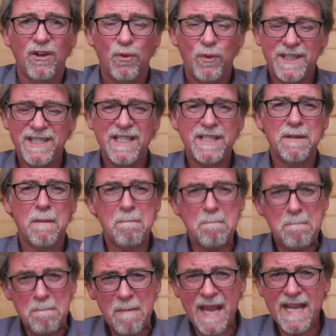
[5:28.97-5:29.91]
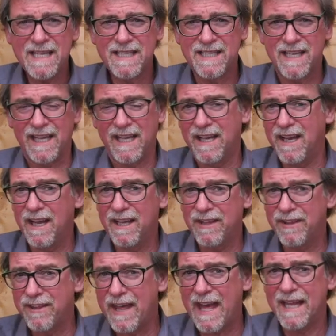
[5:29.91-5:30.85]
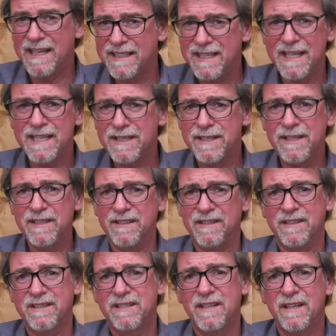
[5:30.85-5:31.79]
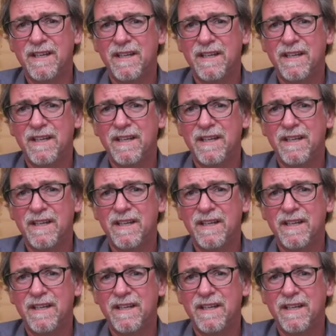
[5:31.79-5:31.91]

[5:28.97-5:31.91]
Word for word: which is amazing at that distance